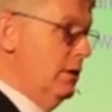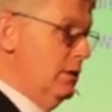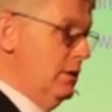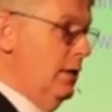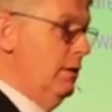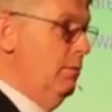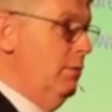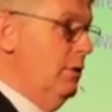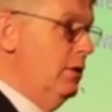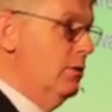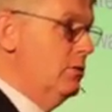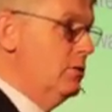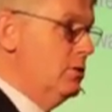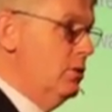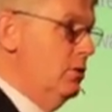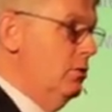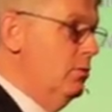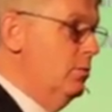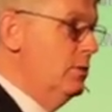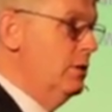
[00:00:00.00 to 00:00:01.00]
10 metres
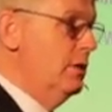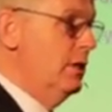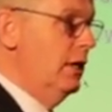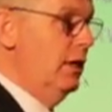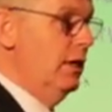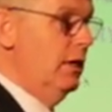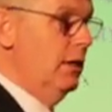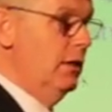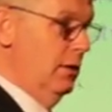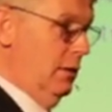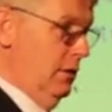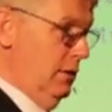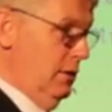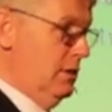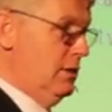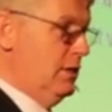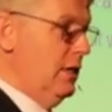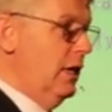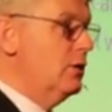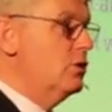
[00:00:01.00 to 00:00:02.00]
cubed a day
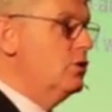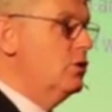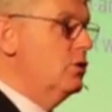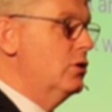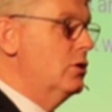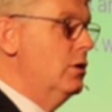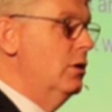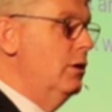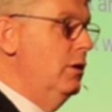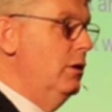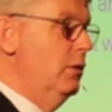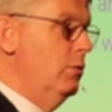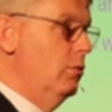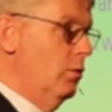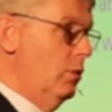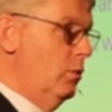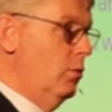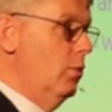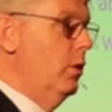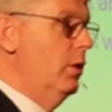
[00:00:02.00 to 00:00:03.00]
statutorily
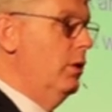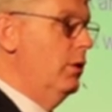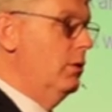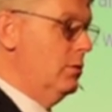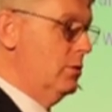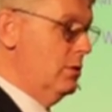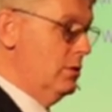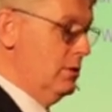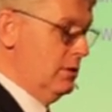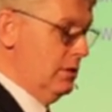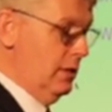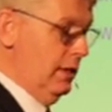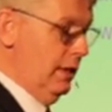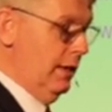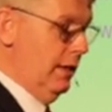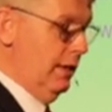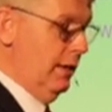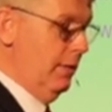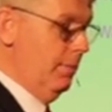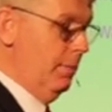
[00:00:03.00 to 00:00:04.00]
requires
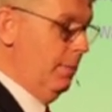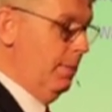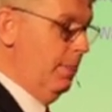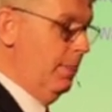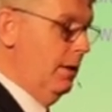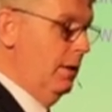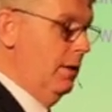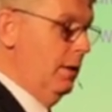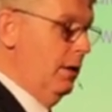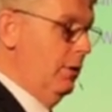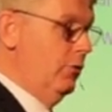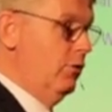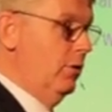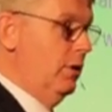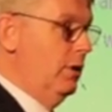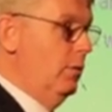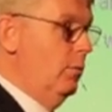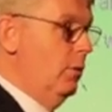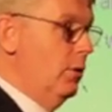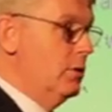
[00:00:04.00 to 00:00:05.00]
a
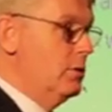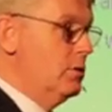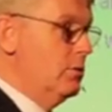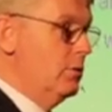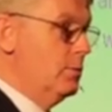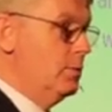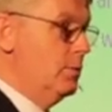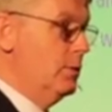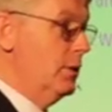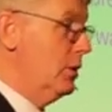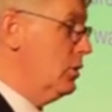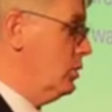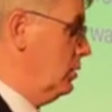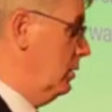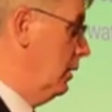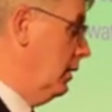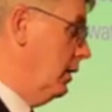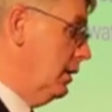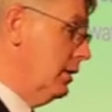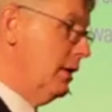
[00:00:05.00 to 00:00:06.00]
drinking water source protection.
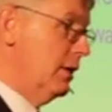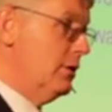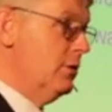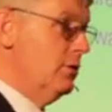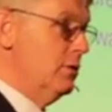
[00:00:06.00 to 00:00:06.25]
That